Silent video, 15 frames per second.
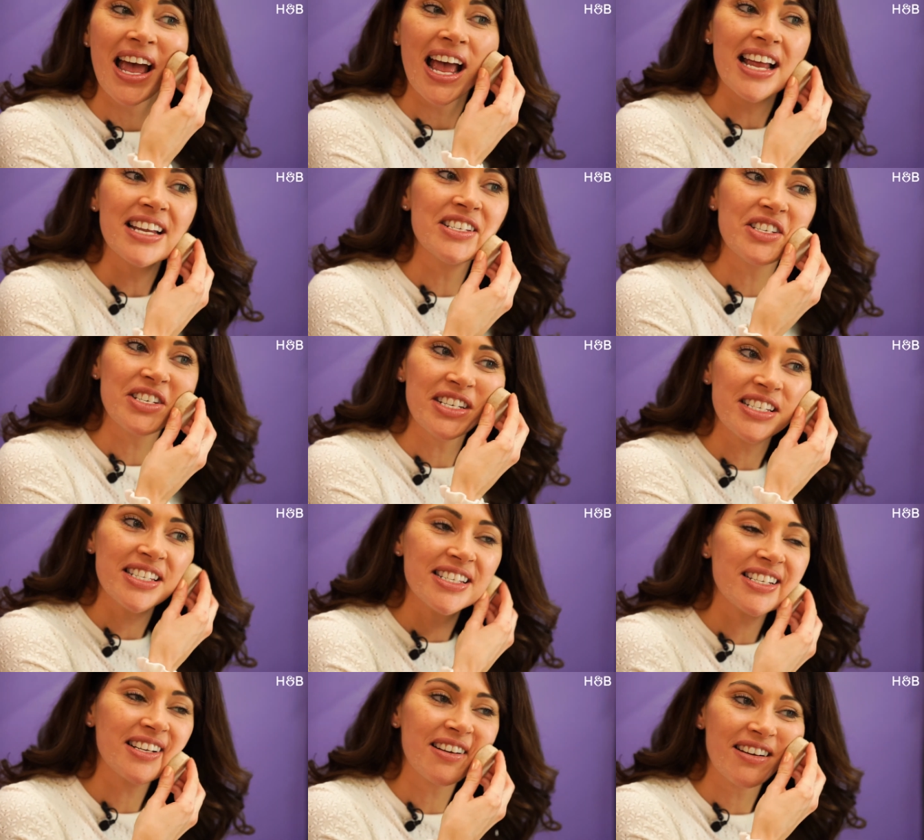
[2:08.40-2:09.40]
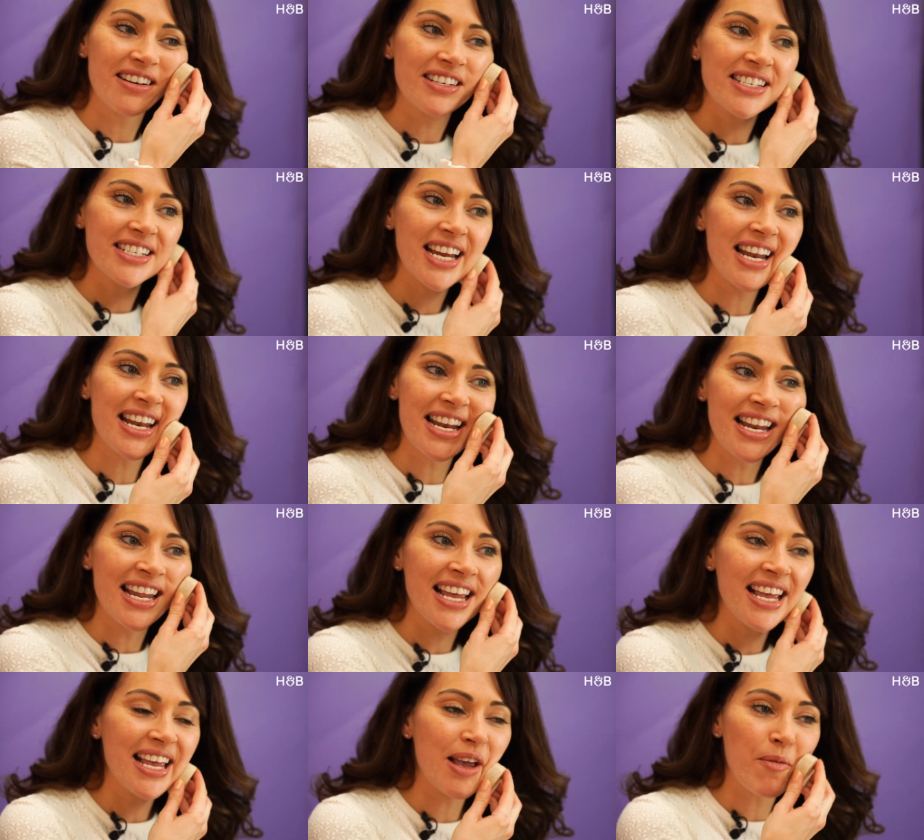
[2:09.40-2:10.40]
And just start
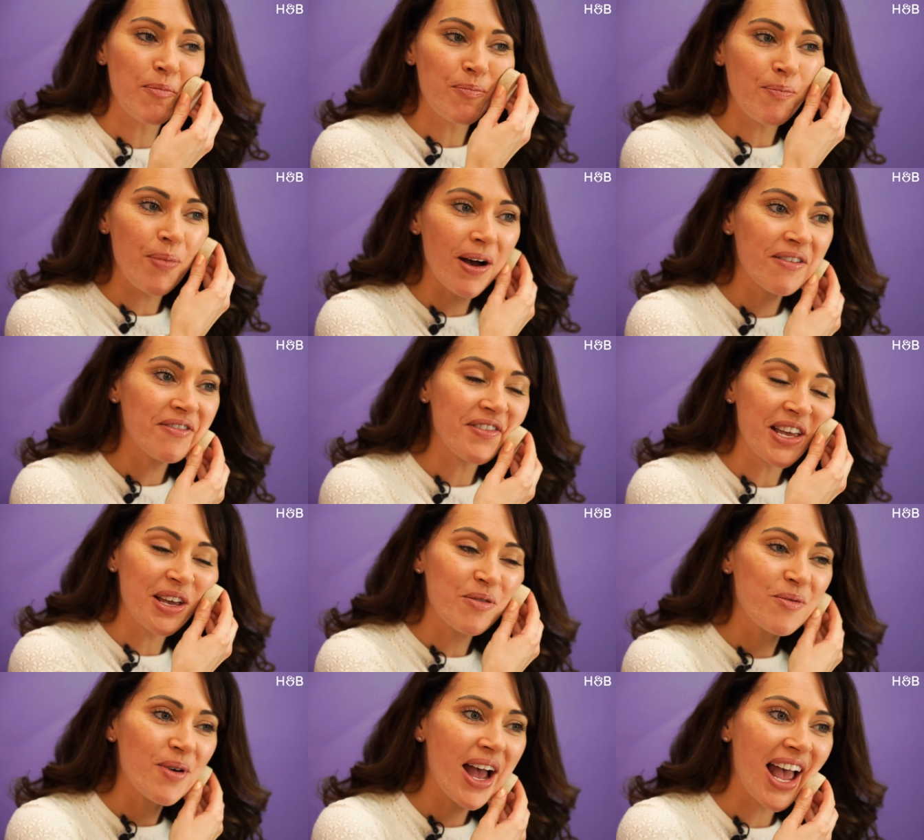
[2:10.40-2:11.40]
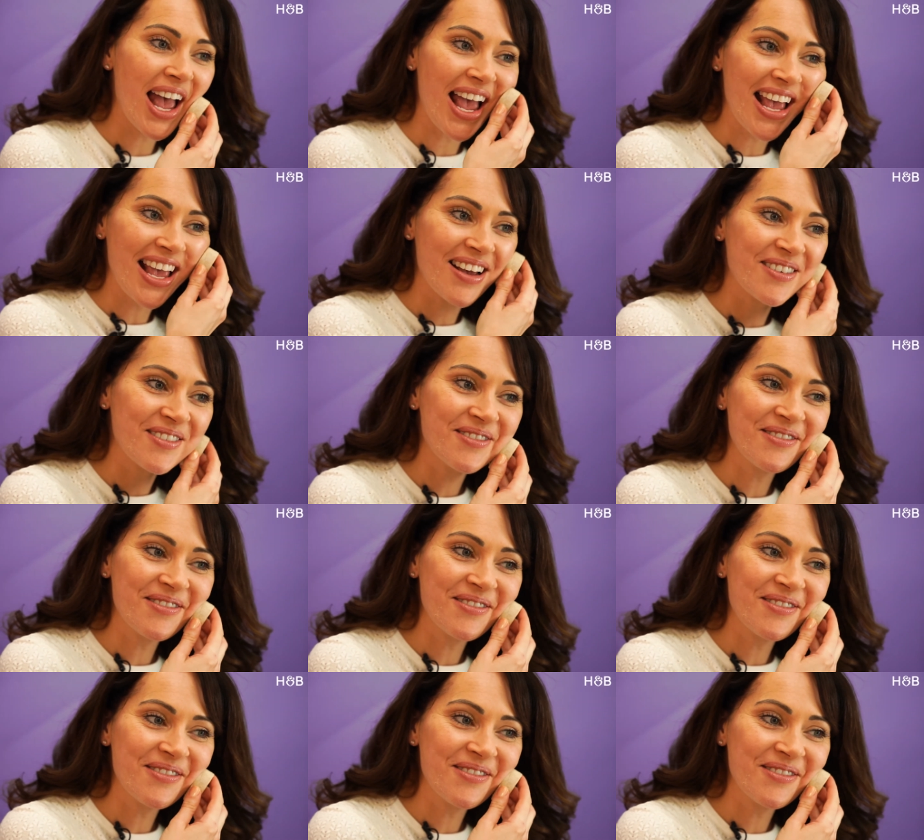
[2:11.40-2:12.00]
gently buffing away all